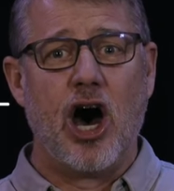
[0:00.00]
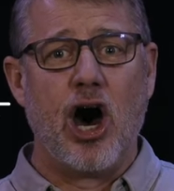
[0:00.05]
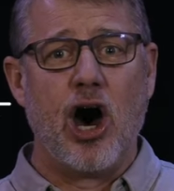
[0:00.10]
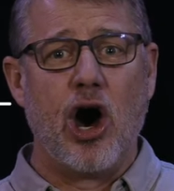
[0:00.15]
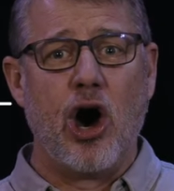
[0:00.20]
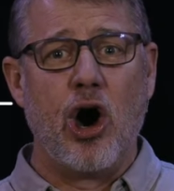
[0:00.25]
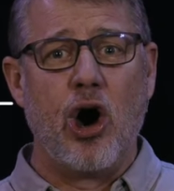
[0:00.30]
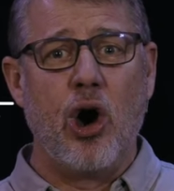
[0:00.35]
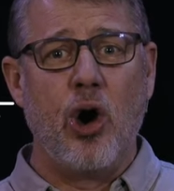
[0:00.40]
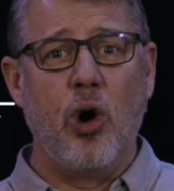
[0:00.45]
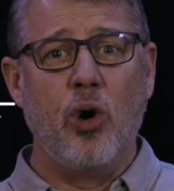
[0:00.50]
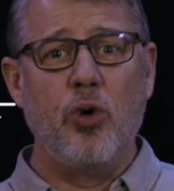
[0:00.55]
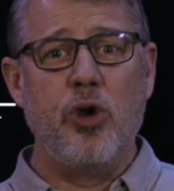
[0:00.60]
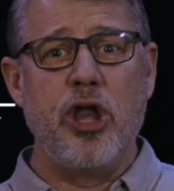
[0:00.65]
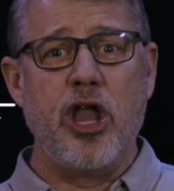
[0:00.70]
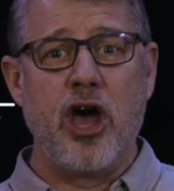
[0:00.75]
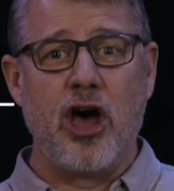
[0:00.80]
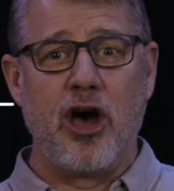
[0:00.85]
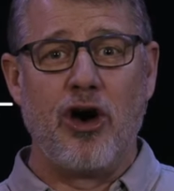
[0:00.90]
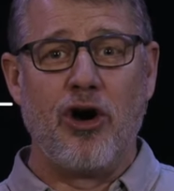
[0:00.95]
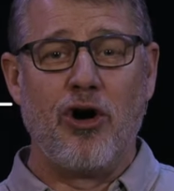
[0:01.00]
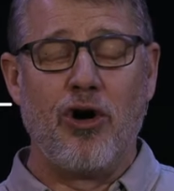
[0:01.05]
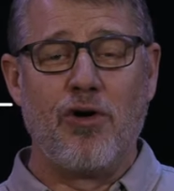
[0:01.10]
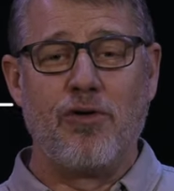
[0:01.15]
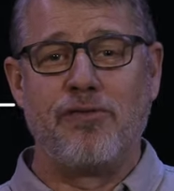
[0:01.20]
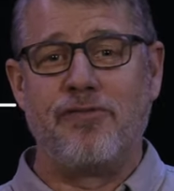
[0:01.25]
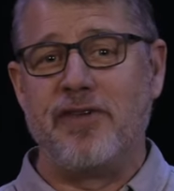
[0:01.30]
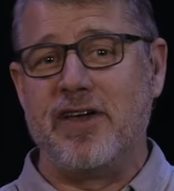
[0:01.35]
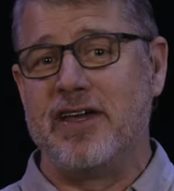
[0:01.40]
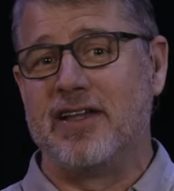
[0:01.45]
oh
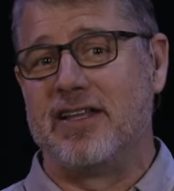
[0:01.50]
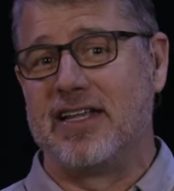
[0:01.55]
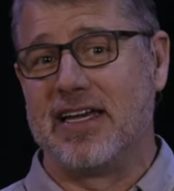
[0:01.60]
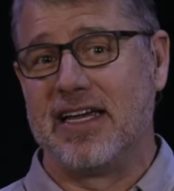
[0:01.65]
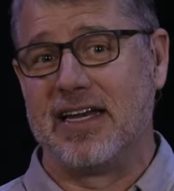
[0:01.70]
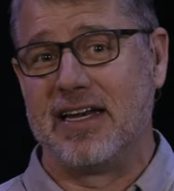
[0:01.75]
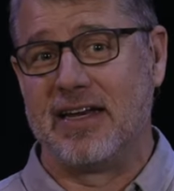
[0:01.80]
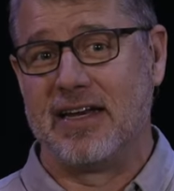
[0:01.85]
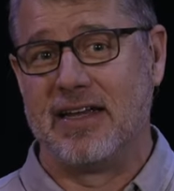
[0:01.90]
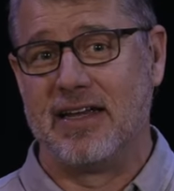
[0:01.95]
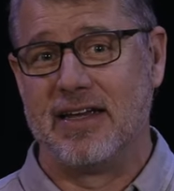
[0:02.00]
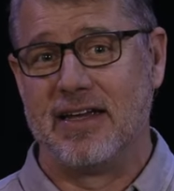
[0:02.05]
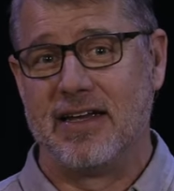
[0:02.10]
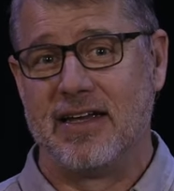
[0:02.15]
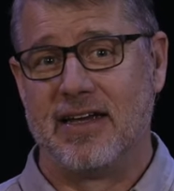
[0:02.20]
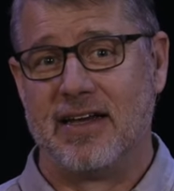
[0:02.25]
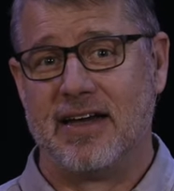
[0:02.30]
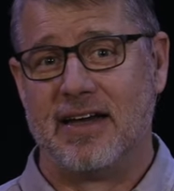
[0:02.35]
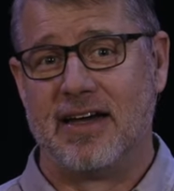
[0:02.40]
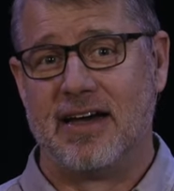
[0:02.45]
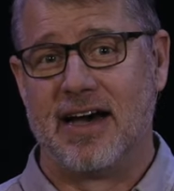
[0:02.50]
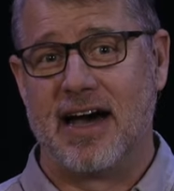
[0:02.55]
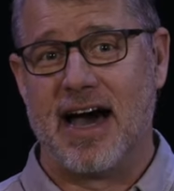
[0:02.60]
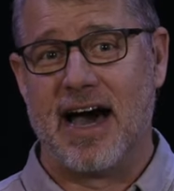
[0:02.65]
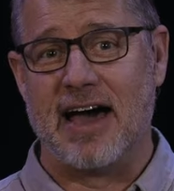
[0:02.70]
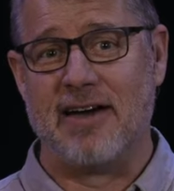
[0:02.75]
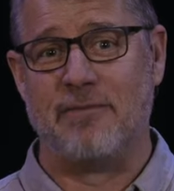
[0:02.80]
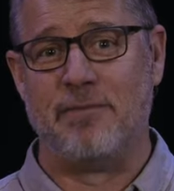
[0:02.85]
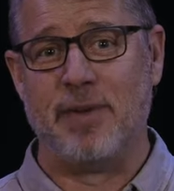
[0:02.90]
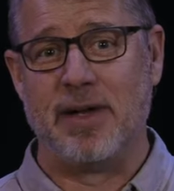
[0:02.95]
no feeling
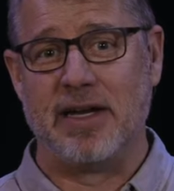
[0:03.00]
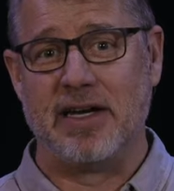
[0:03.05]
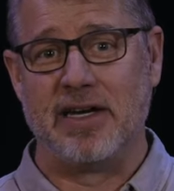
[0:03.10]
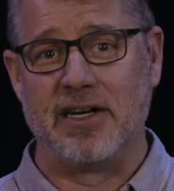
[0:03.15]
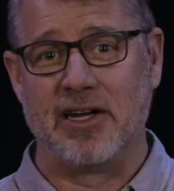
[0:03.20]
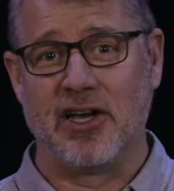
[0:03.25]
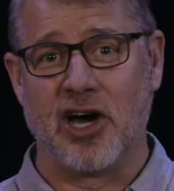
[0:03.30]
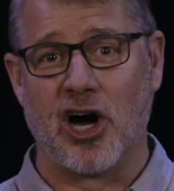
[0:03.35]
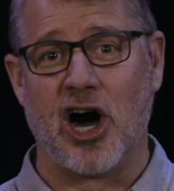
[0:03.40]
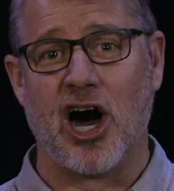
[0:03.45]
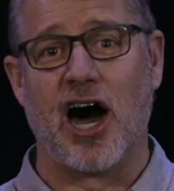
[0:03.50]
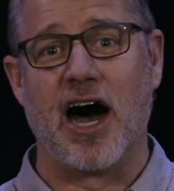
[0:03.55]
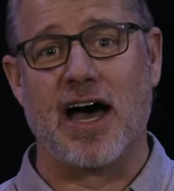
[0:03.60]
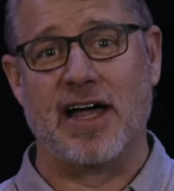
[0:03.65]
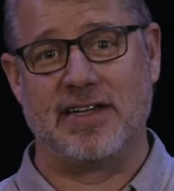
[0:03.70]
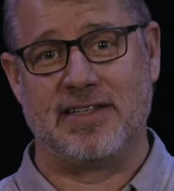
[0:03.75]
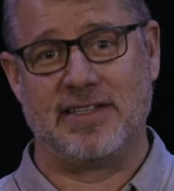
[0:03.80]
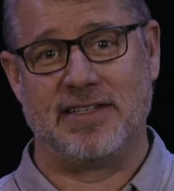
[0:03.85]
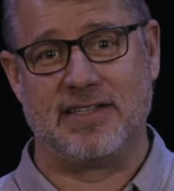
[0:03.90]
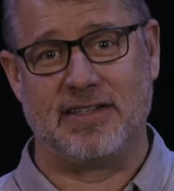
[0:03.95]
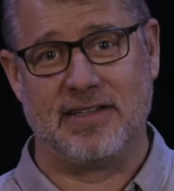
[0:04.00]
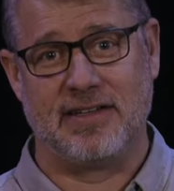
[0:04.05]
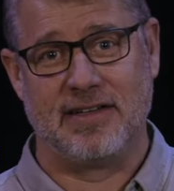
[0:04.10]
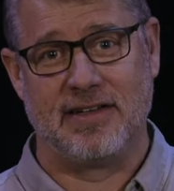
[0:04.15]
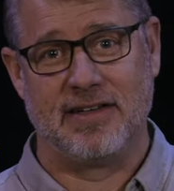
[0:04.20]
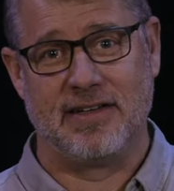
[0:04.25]
i've been caught